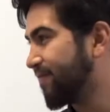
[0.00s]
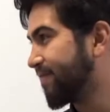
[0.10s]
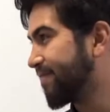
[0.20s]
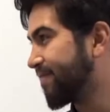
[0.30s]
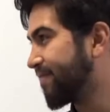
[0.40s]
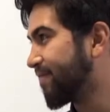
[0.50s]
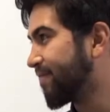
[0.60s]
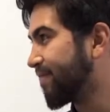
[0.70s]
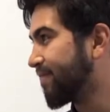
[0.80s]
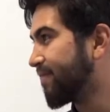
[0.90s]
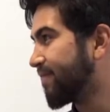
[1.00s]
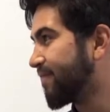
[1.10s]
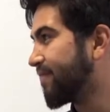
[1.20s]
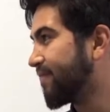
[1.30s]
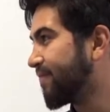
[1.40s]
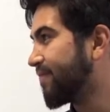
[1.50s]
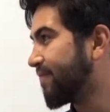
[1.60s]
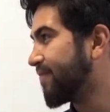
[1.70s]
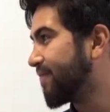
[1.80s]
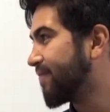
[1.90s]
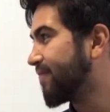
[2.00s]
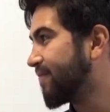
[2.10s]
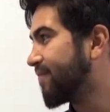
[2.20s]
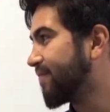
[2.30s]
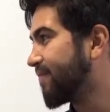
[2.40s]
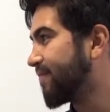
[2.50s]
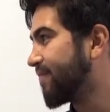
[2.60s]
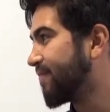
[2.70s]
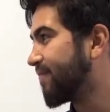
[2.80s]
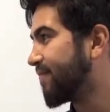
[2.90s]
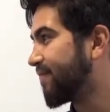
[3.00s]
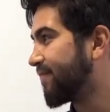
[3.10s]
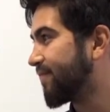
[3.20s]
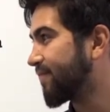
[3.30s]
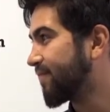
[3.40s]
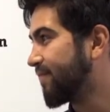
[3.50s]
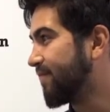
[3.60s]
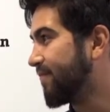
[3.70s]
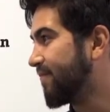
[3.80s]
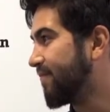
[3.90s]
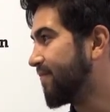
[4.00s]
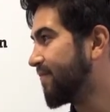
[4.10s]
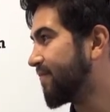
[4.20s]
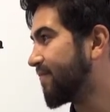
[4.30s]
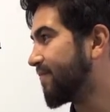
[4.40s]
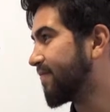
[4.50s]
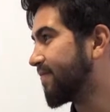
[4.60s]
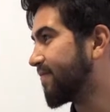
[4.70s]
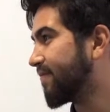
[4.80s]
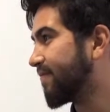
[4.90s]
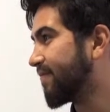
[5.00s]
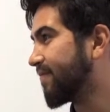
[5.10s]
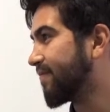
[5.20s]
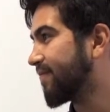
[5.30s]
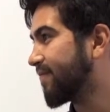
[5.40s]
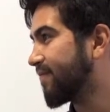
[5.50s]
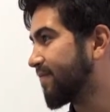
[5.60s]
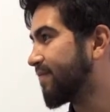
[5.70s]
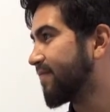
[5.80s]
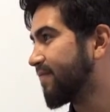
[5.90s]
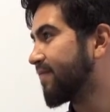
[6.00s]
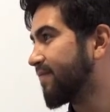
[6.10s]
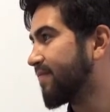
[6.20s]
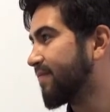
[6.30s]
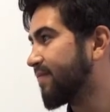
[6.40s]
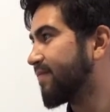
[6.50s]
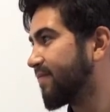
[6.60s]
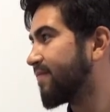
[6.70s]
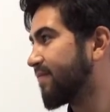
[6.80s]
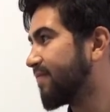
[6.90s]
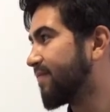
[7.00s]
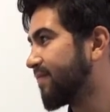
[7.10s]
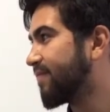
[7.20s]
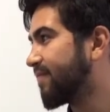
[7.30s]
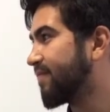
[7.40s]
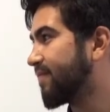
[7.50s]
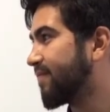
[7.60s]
(not speaking)